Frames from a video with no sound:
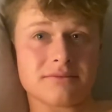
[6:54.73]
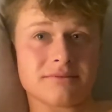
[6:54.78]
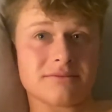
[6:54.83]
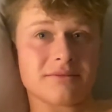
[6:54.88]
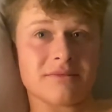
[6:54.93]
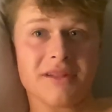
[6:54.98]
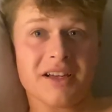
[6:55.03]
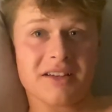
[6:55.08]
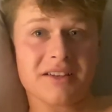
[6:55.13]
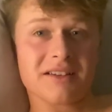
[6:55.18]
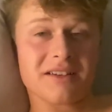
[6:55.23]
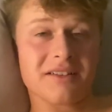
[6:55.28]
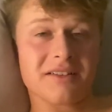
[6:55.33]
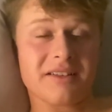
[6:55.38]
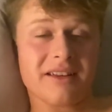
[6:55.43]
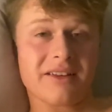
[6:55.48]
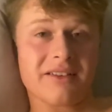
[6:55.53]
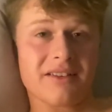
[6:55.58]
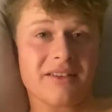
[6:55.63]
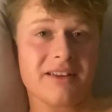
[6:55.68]
I can't
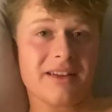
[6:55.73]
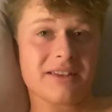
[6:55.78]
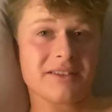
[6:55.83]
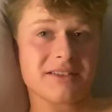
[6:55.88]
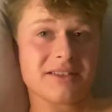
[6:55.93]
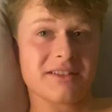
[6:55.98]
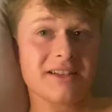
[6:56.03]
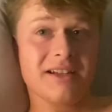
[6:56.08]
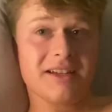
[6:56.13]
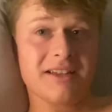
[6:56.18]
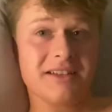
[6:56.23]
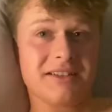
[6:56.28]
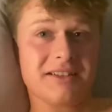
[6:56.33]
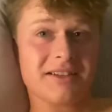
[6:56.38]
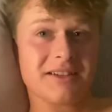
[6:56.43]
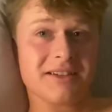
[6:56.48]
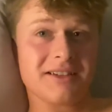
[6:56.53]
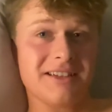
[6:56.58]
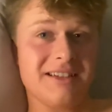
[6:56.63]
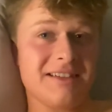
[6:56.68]
think of anything else to say. I need to
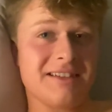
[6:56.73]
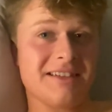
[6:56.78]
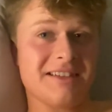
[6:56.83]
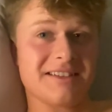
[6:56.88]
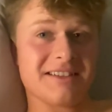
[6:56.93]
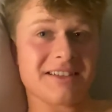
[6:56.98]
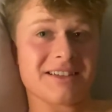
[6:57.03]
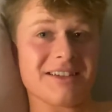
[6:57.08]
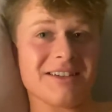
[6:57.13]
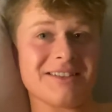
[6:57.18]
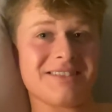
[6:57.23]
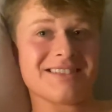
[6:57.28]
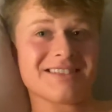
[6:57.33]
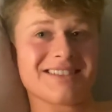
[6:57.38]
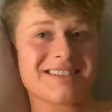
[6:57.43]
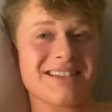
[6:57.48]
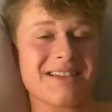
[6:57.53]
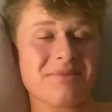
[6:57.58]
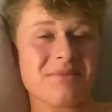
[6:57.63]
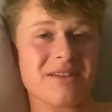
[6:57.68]
go eat these and go to
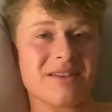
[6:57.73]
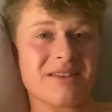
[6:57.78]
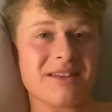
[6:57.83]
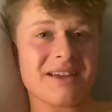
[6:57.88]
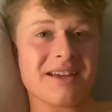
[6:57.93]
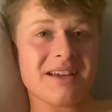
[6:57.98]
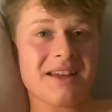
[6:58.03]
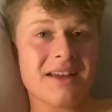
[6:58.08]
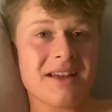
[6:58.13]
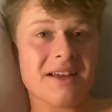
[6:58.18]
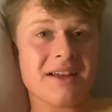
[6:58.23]
sleep, I think.